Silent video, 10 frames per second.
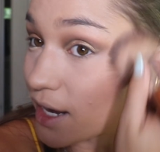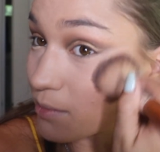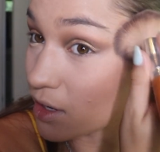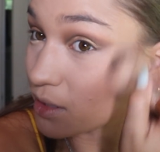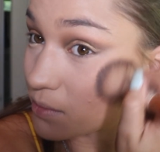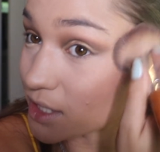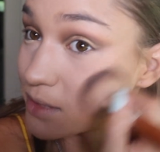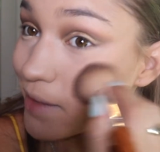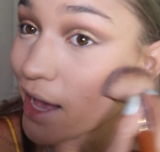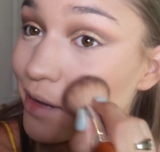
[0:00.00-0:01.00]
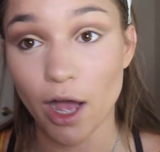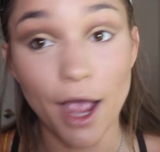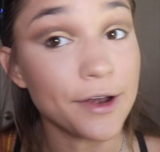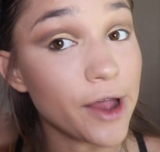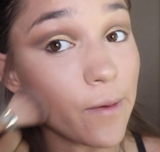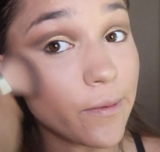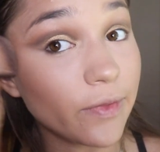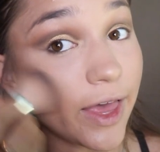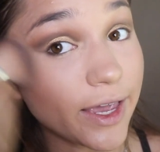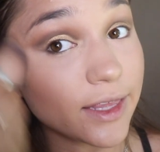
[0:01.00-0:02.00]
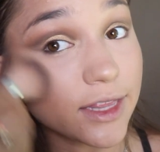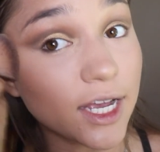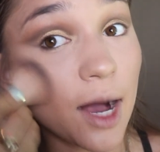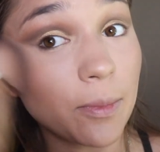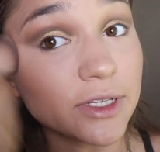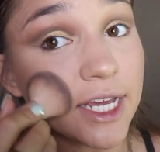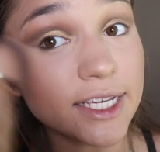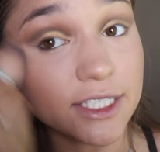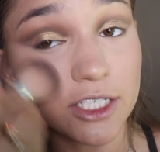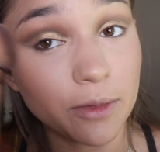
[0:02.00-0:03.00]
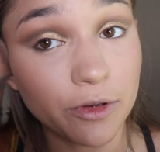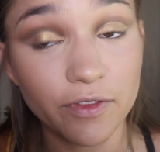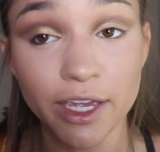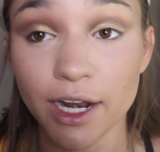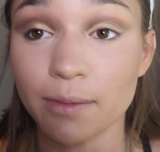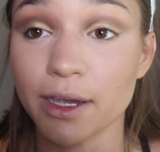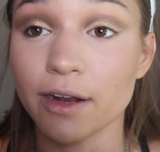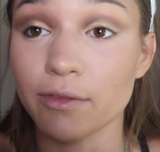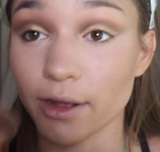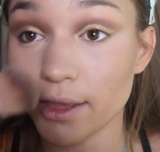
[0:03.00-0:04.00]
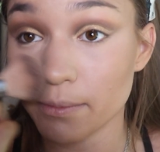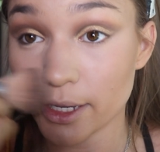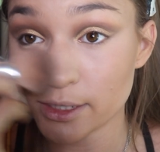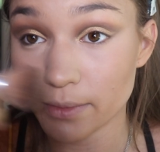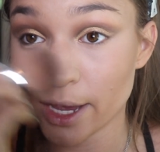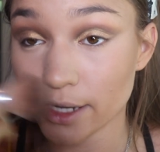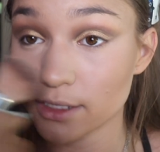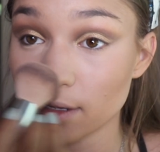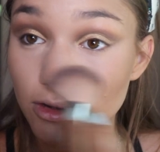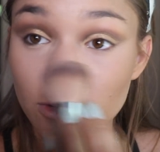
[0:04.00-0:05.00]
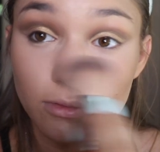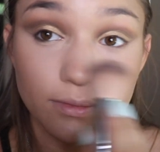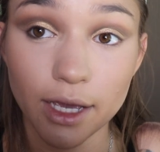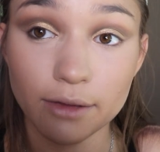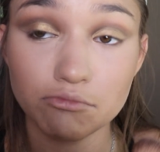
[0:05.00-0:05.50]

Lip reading: I'm gonna miss Mac. I know like the couple days start moving in, I'm gonna really miss Mac, so yeah.